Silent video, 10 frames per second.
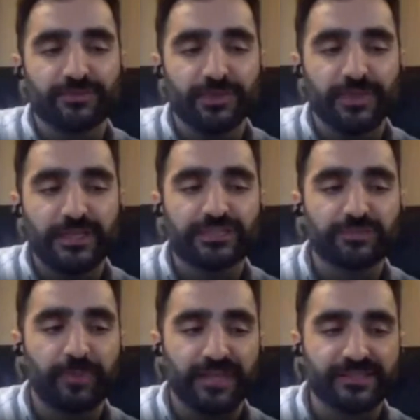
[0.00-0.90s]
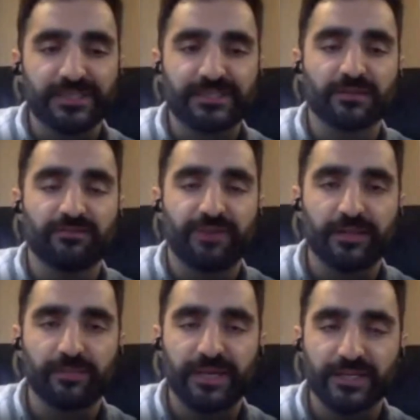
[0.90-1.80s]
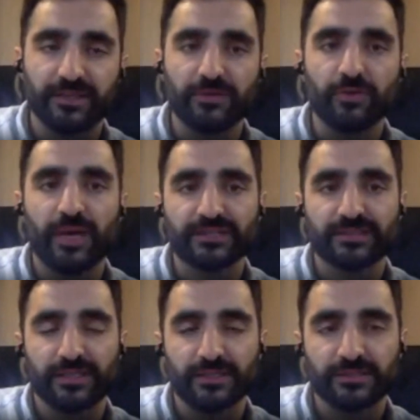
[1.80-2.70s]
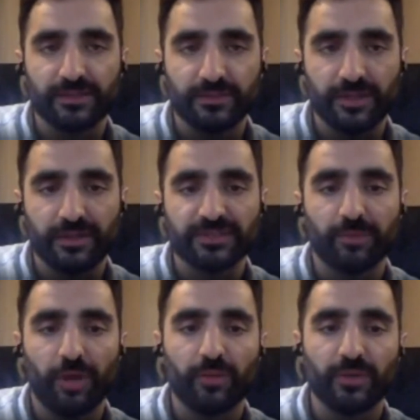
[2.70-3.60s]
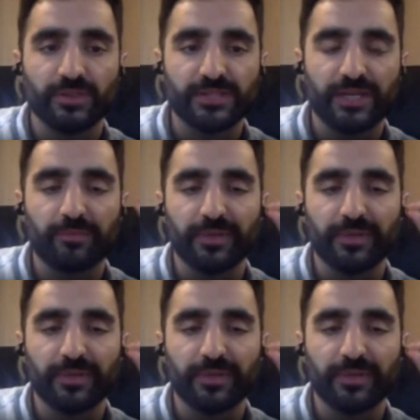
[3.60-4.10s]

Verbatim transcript: of the niche banks like Silicon Valley Bank in the US and some of the other small ones there.